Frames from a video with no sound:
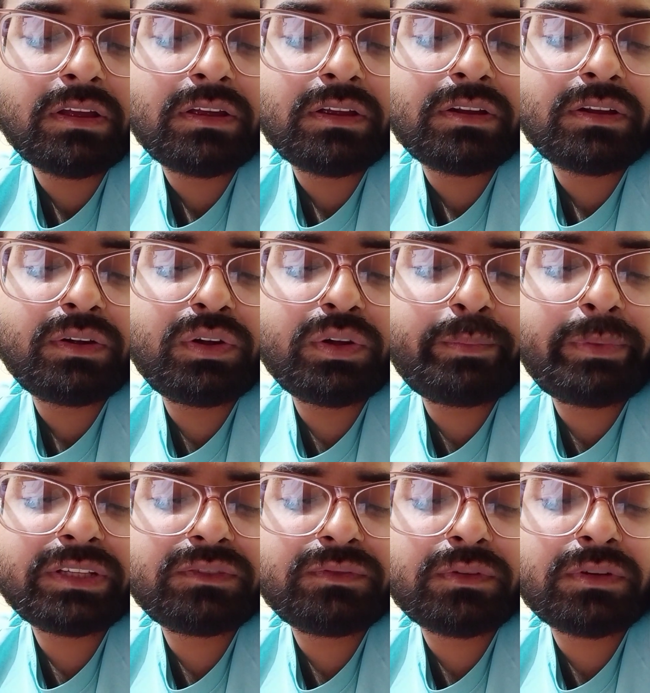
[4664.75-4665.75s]
Dupleix
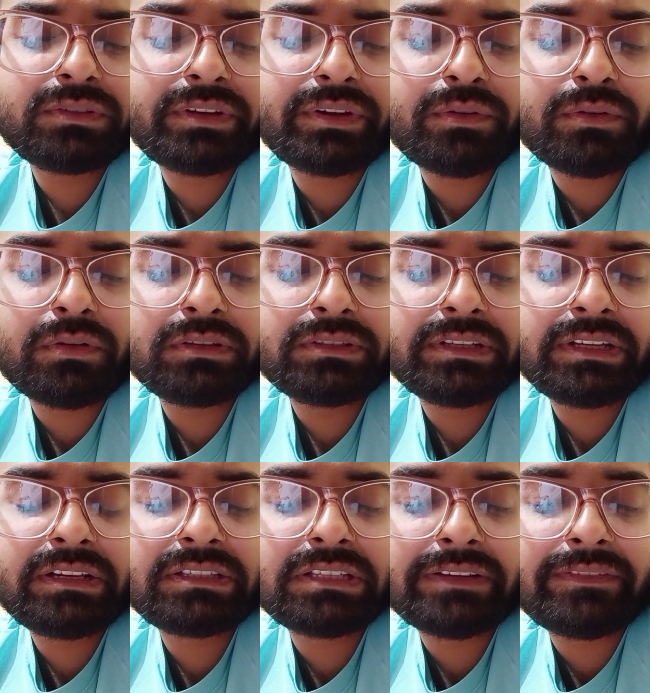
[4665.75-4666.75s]
was recalled in
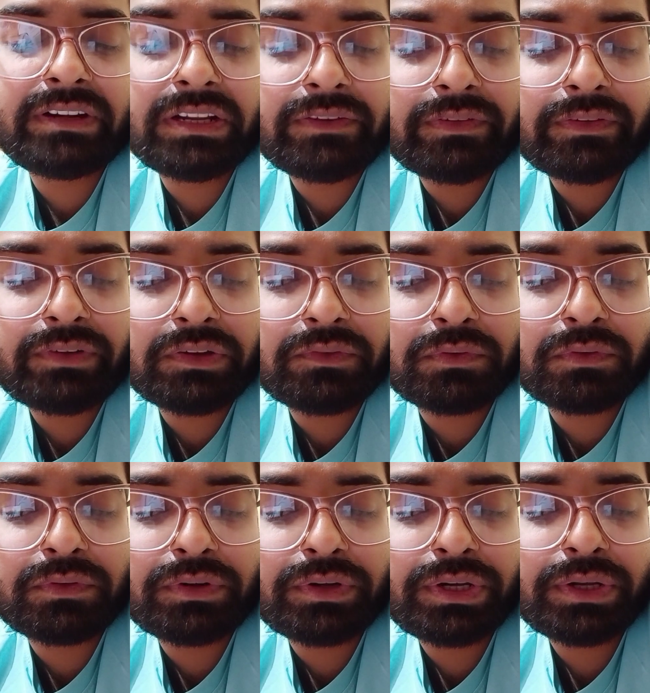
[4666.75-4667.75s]
1754
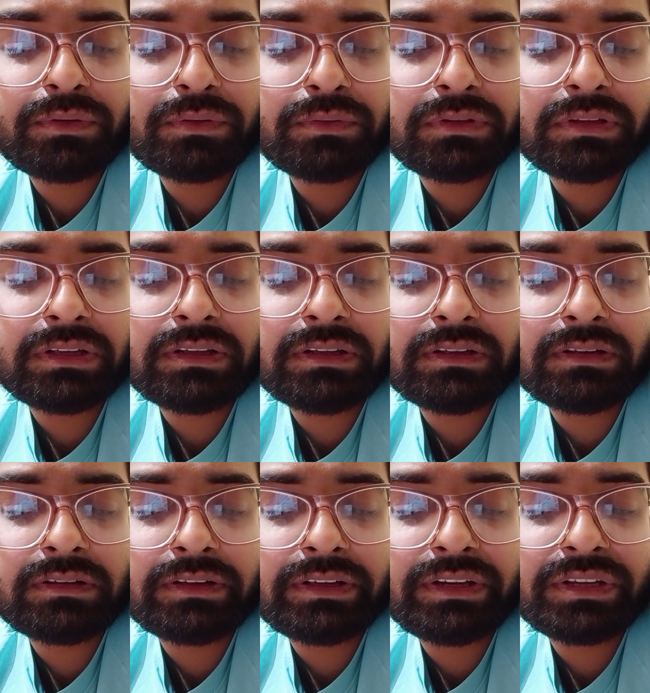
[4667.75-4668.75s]
due to the uh,
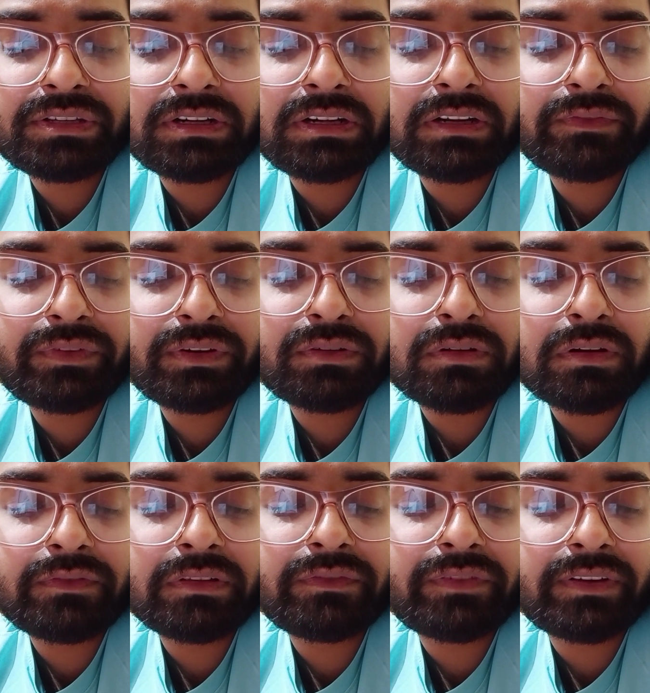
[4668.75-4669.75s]
initial defeat of the
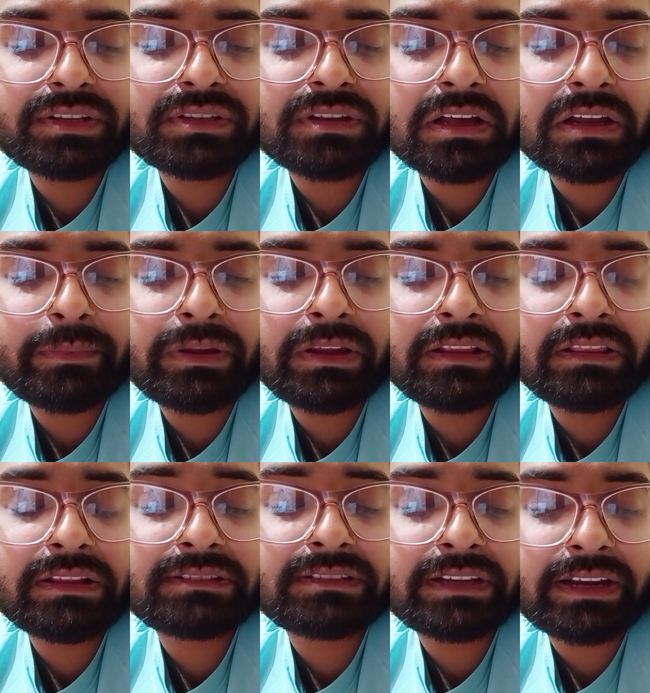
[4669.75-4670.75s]
French army in the
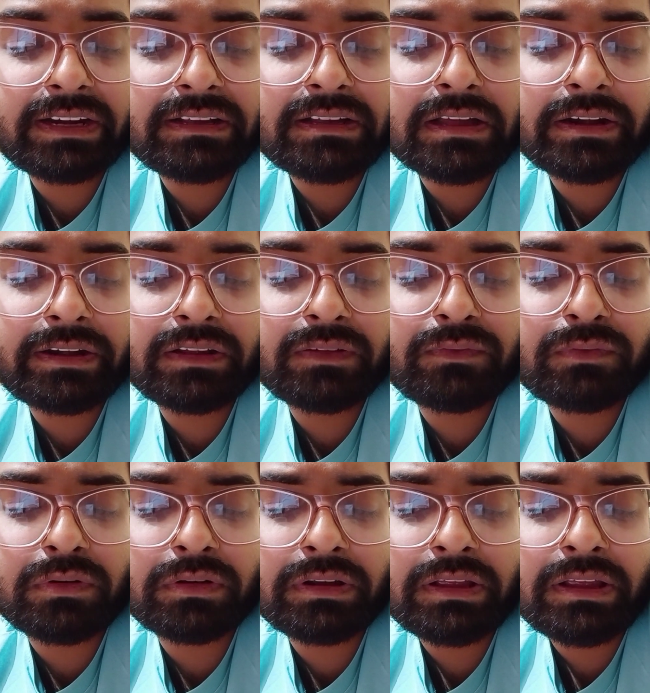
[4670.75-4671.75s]
Second Carnatic War
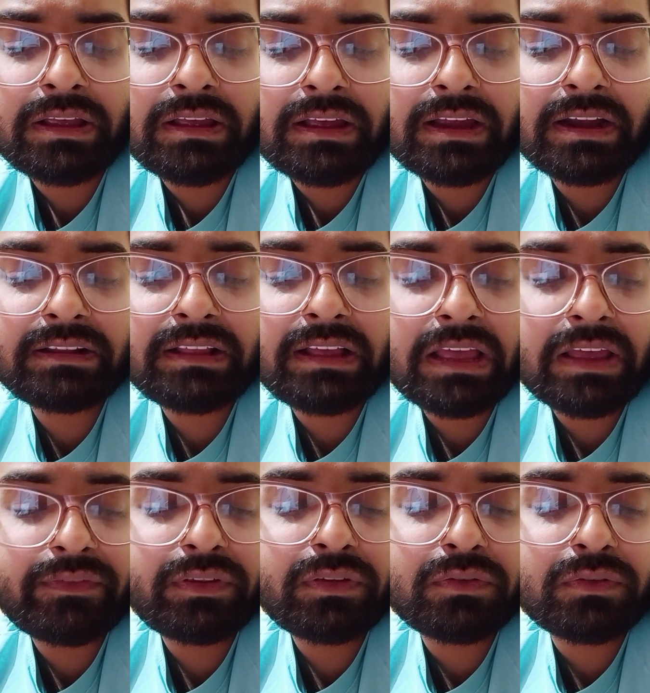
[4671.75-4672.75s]
and the heavy
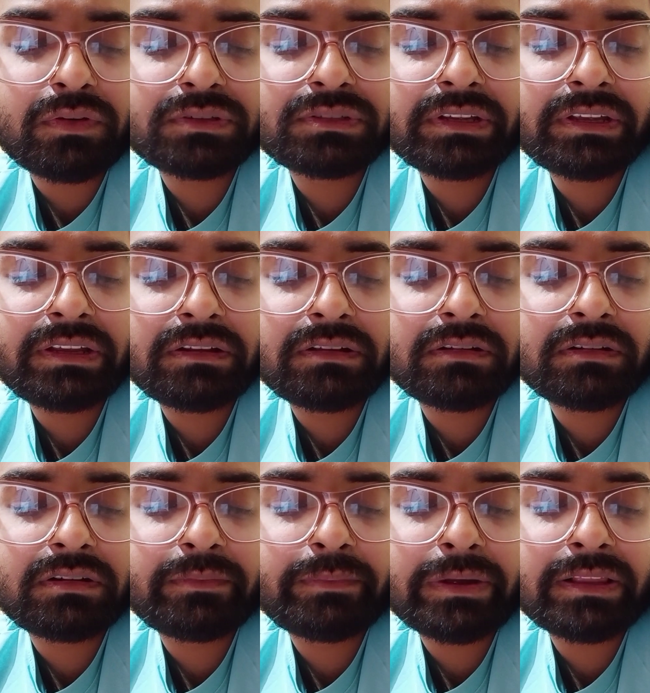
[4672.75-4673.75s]
cost incurred
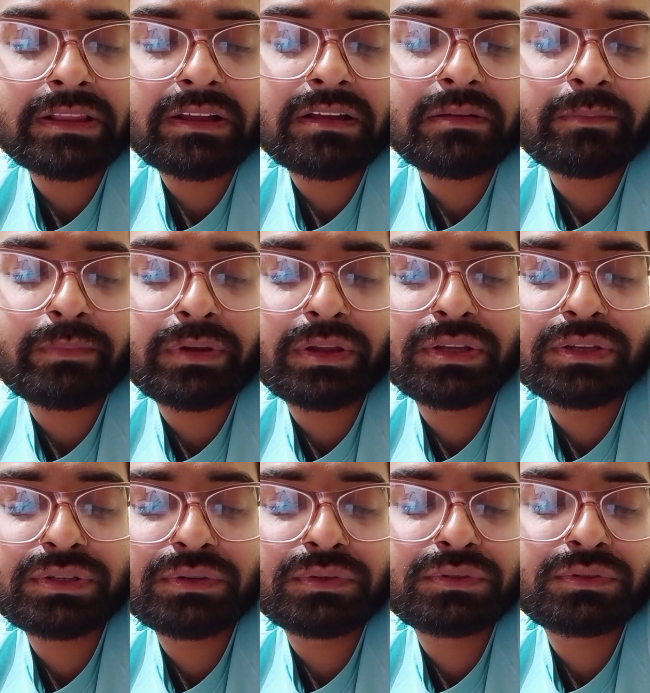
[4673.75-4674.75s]
by the company due
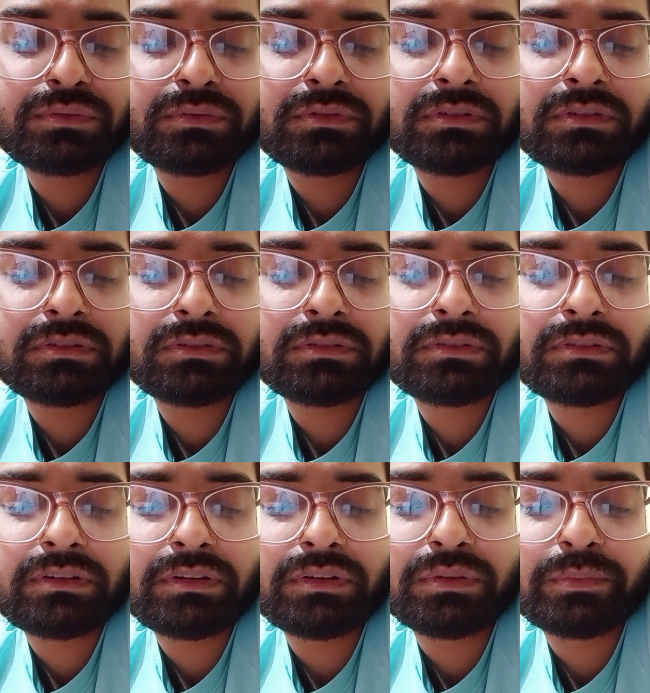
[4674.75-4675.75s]
to uh,
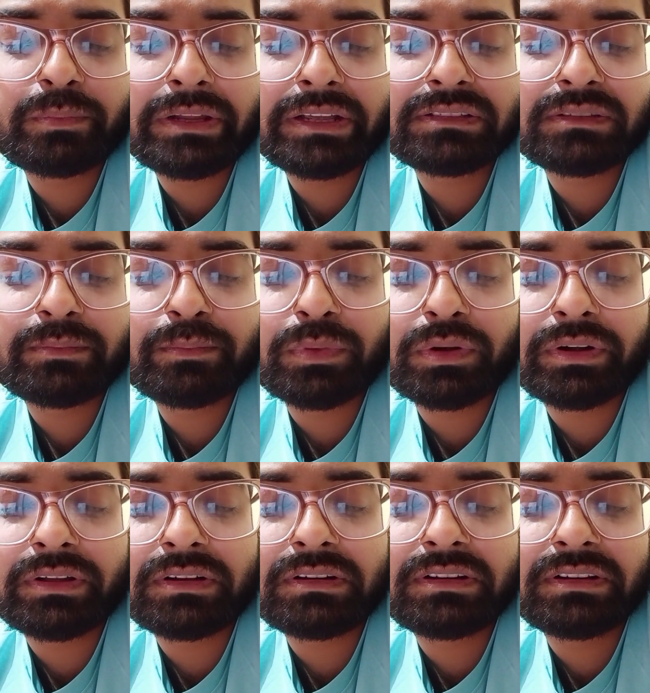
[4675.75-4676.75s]
Dupleix political
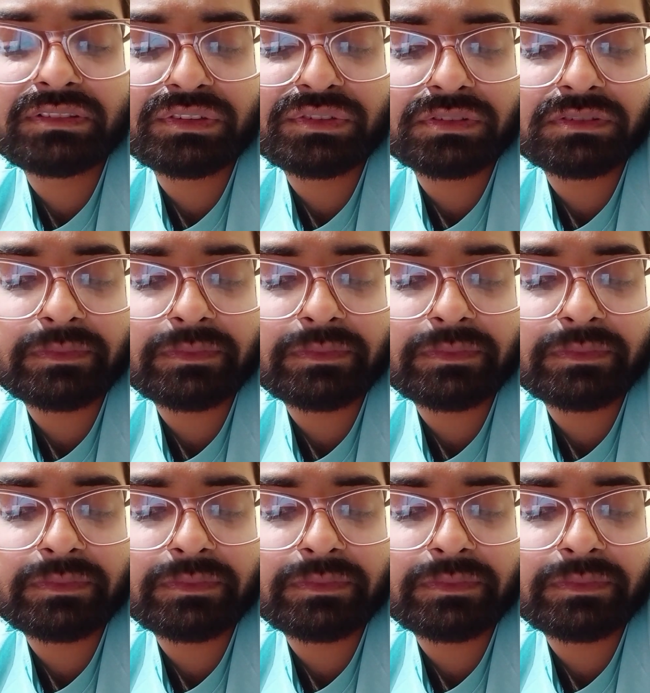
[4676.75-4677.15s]
decisions.